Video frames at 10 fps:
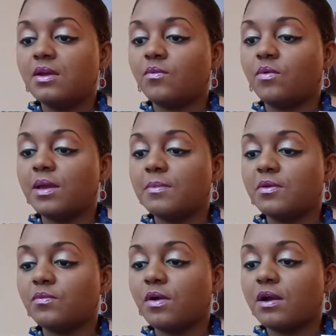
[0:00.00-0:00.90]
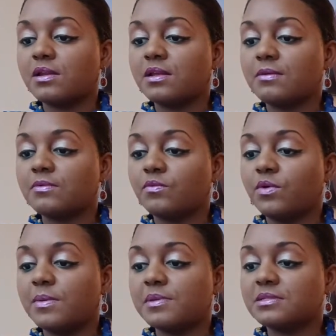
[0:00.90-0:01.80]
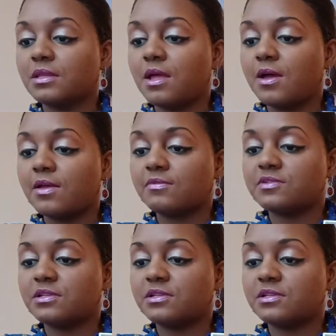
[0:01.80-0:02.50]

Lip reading: Women Writing Women's Lives.